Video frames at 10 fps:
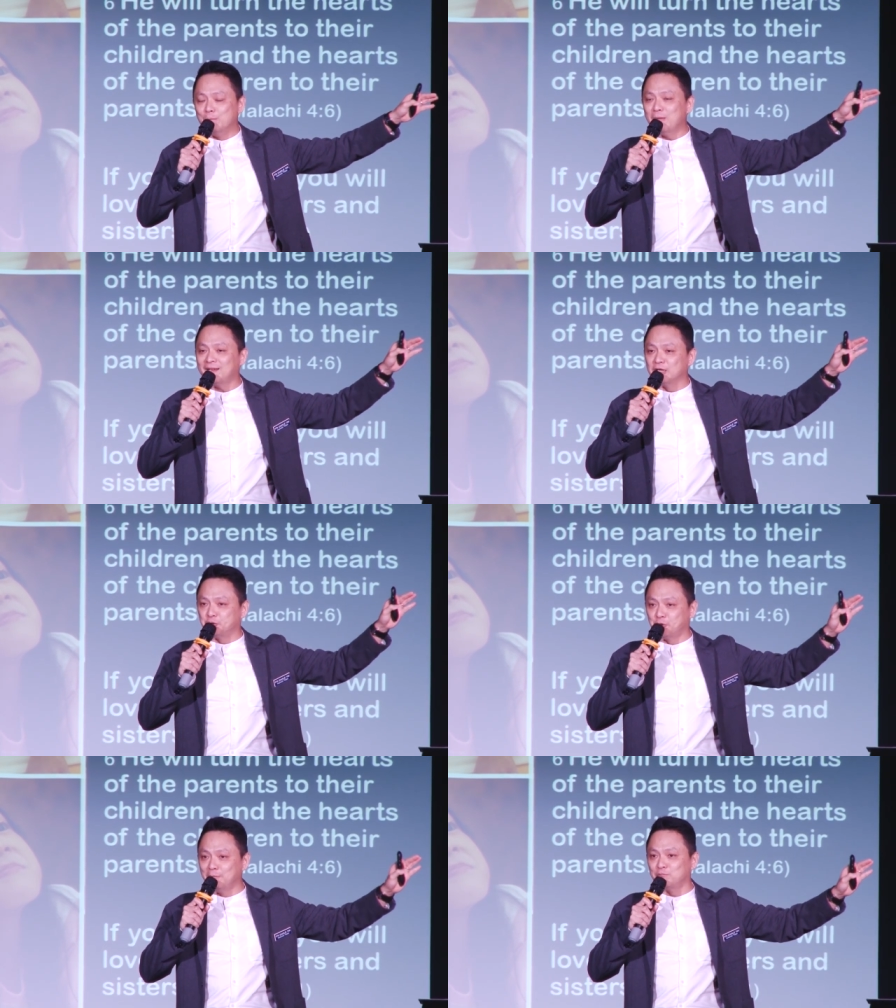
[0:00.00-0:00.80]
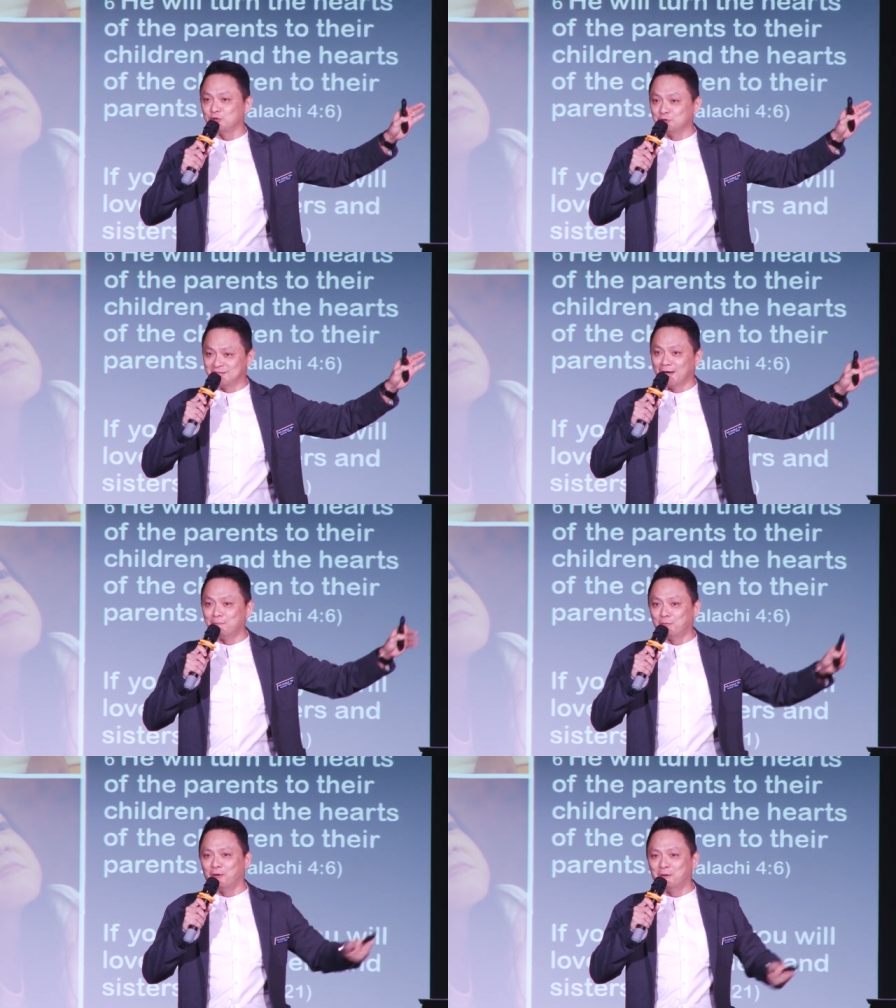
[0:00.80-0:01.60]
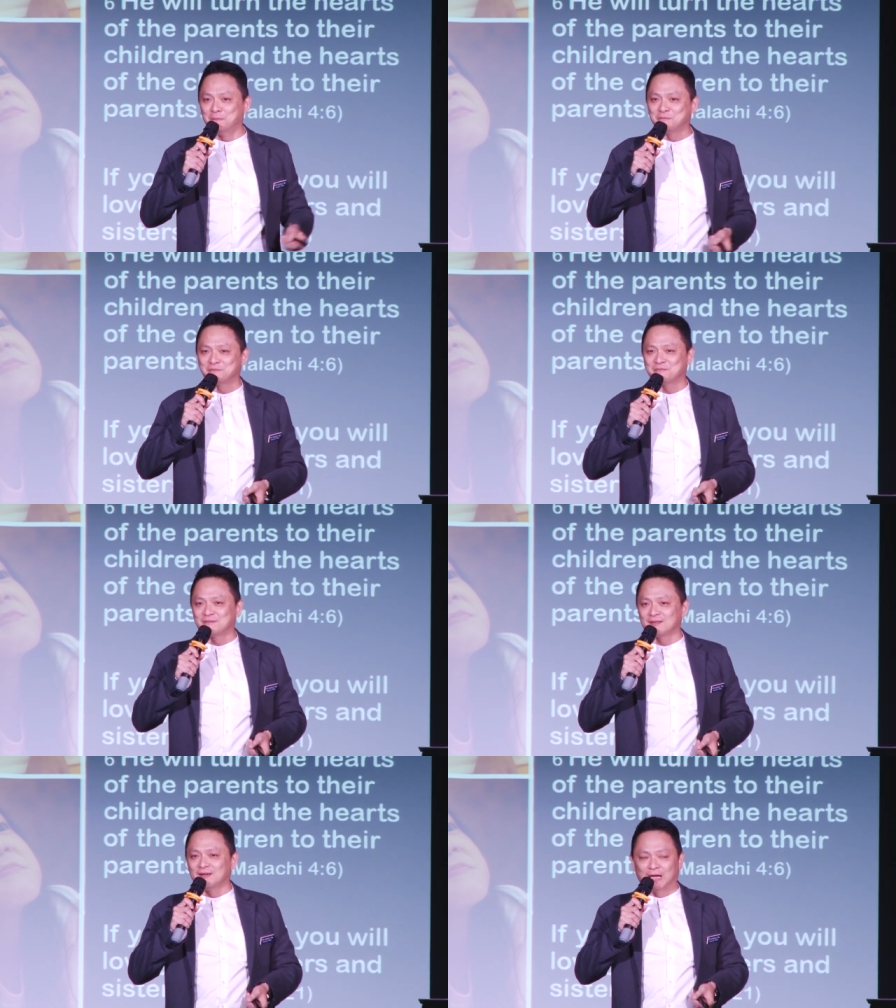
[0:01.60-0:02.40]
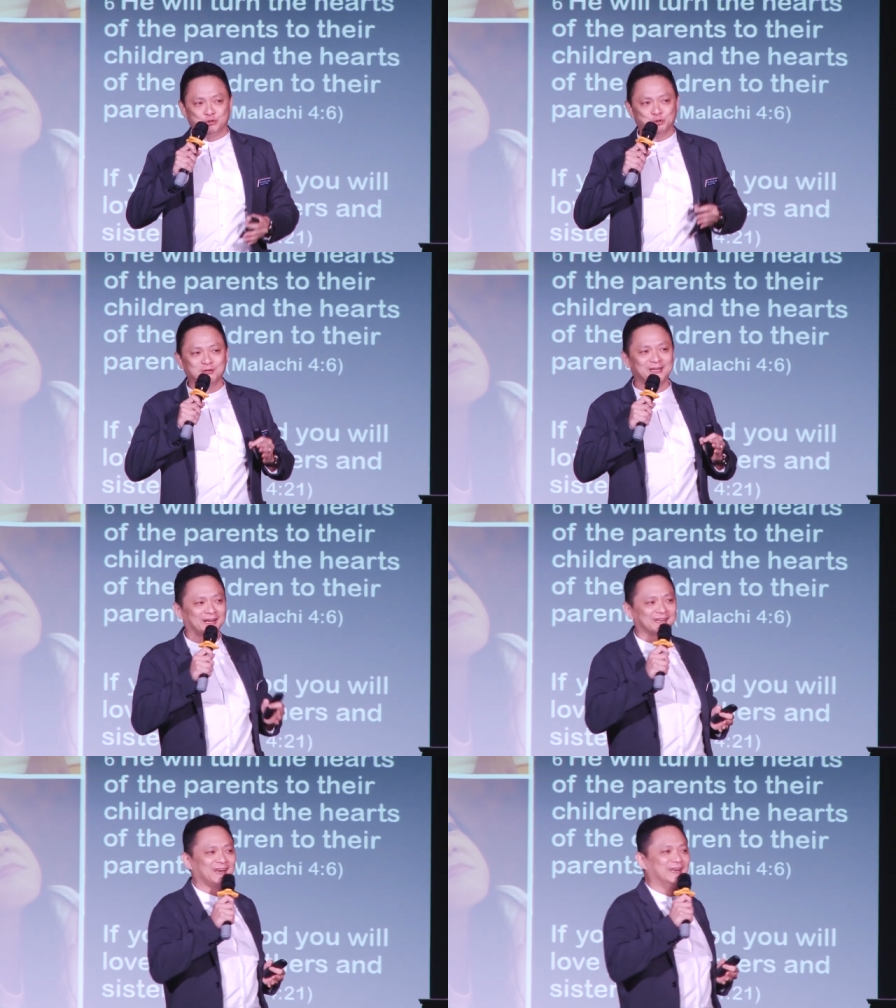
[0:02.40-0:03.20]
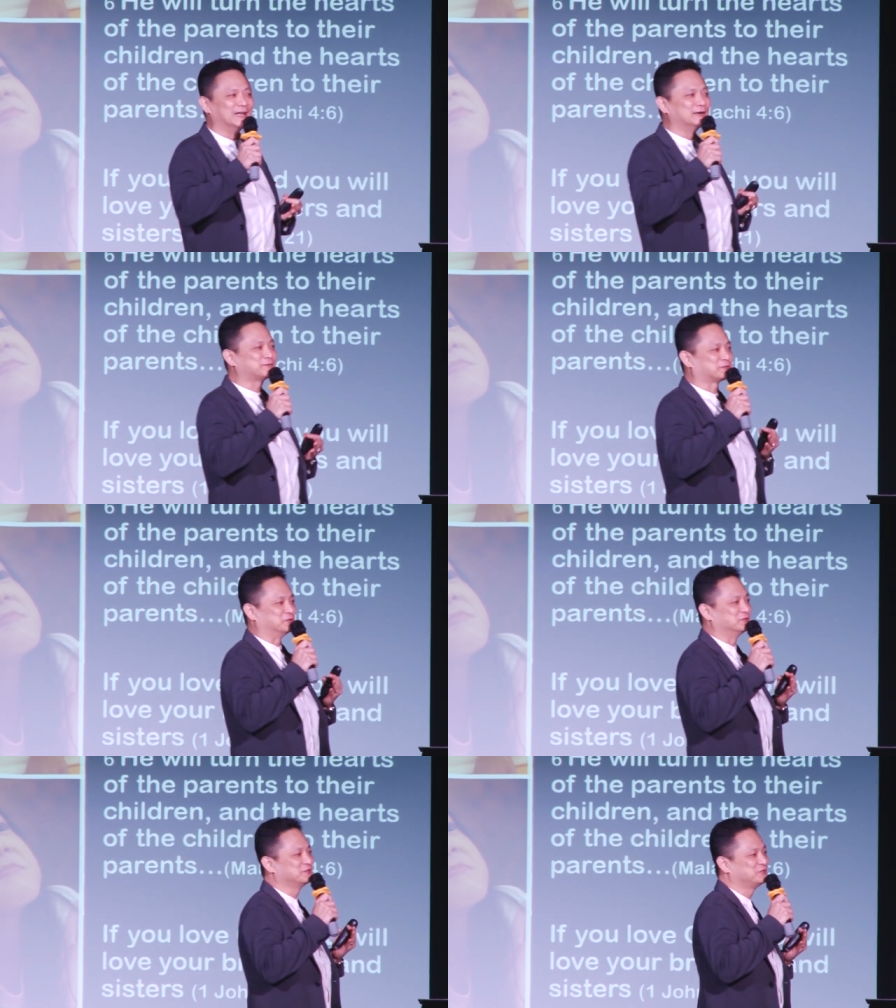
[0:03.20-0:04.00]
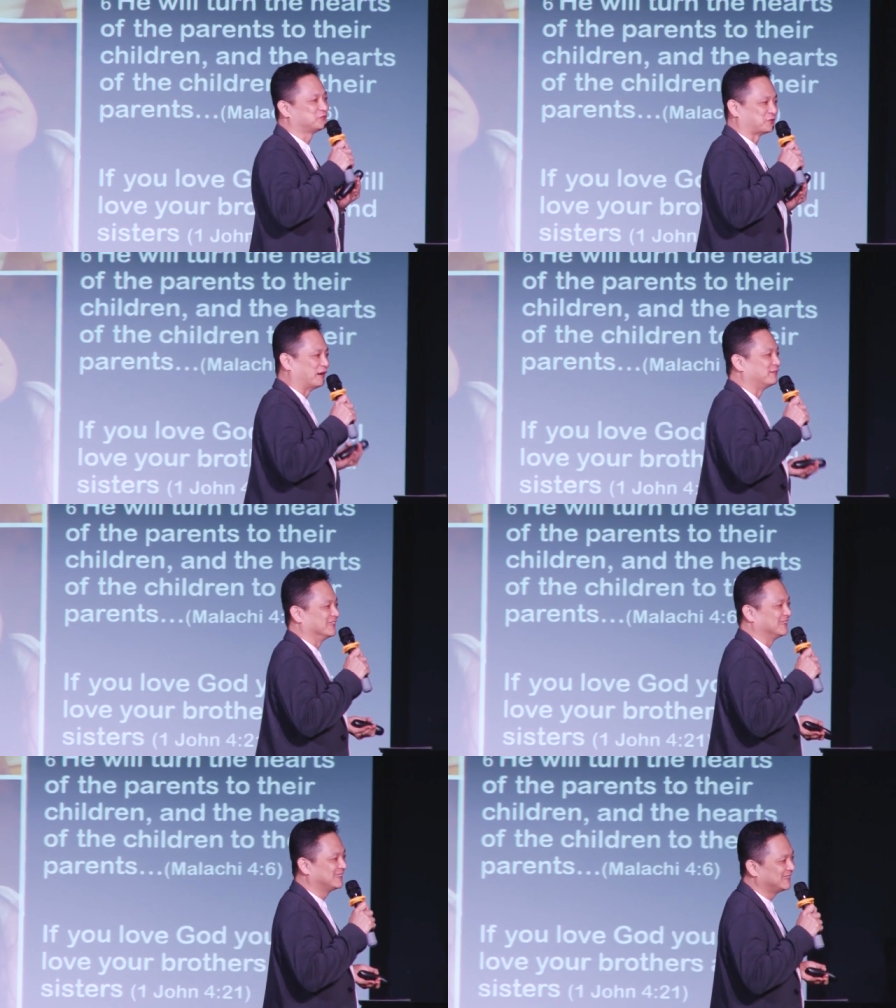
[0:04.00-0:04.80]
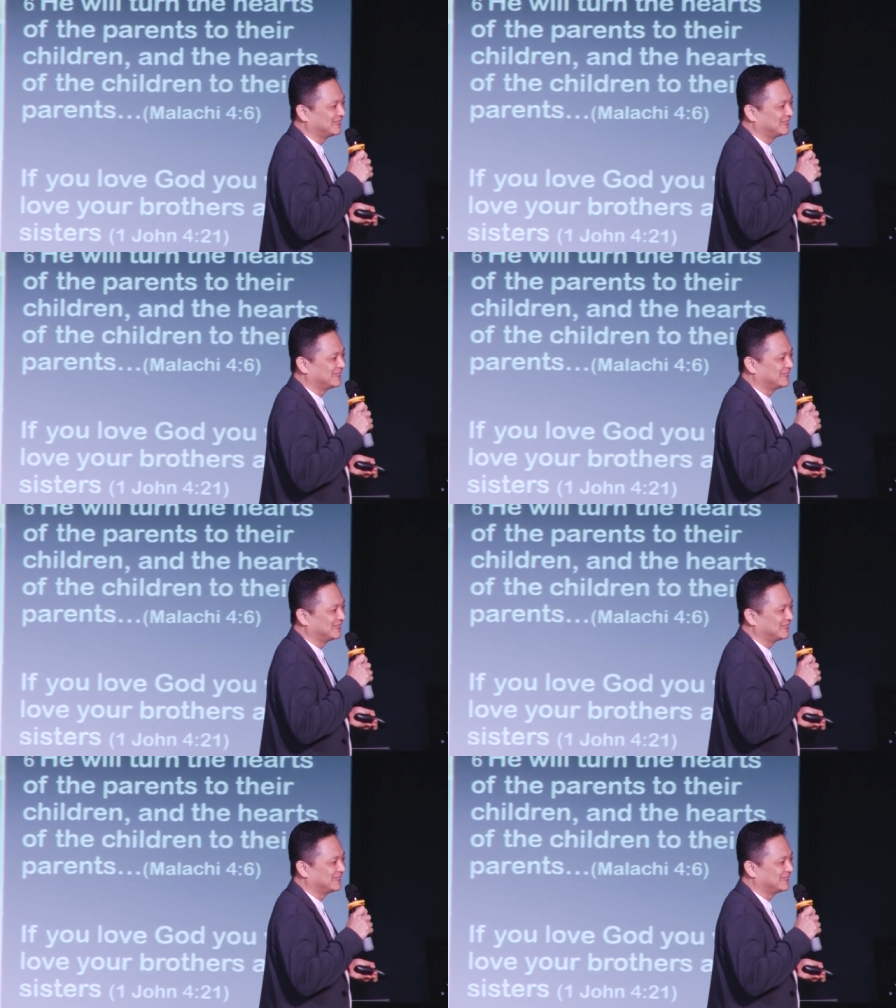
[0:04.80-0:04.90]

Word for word: We made a trip to Singapore, and Juliana loves to travel.